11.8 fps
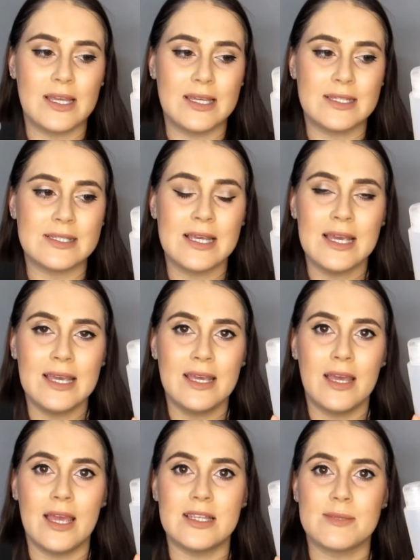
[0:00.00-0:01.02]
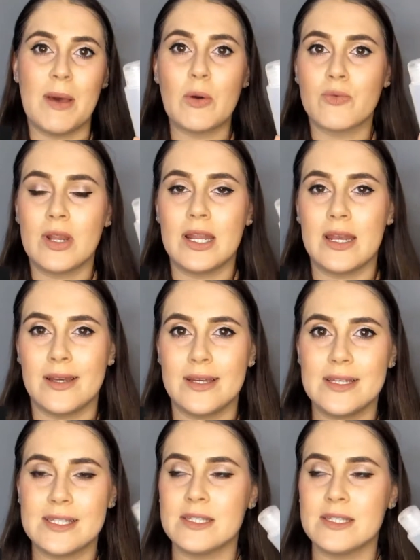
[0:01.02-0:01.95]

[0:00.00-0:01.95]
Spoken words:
is it smelled really nice.